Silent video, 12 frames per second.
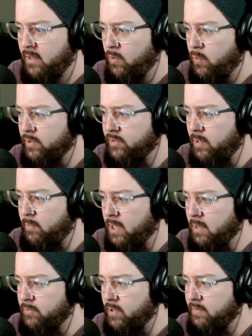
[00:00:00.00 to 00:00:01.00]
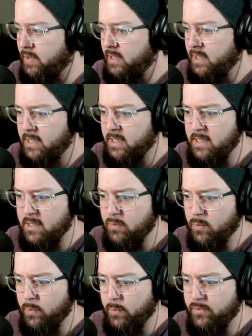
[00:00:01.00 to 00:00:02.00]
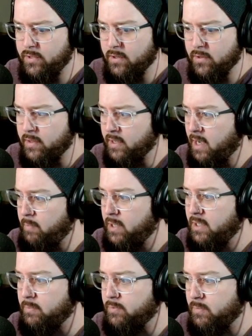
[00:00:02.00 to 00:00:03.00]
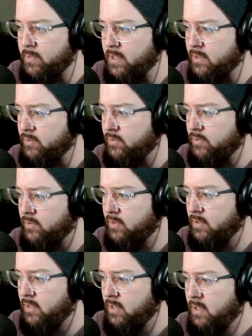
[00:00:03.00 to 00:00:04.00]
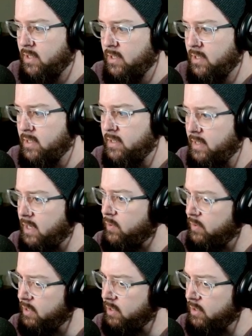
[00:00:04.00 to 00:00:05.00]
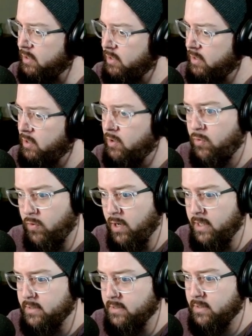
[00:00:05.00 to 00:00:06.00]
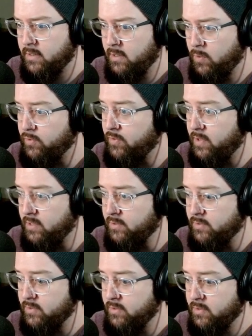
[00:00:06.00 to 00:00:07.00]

What else did I pick up? So I've got the key. What was the other thing? I picked up something else down there, right? It was this.